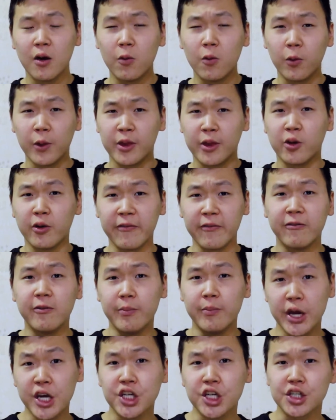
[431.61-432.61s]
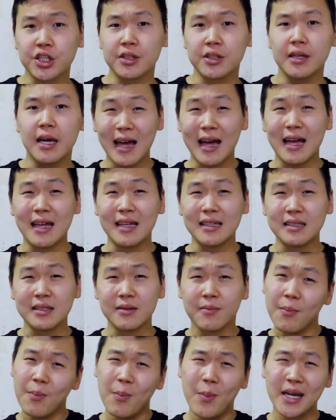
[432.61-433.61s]
with your information and
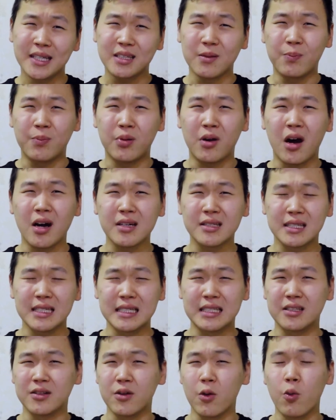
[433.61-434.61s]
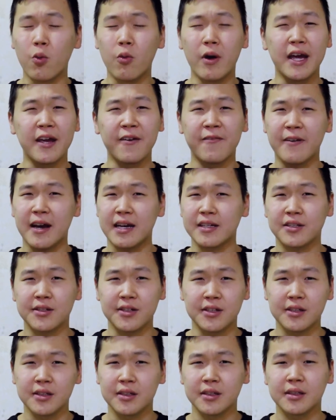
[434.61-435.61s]
make the process go way
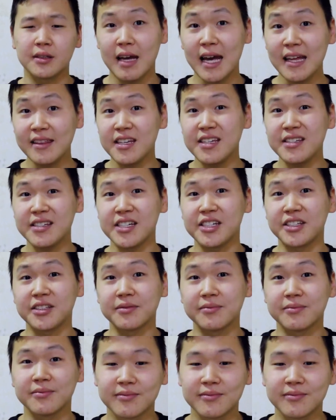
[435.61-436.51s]
faster and easier.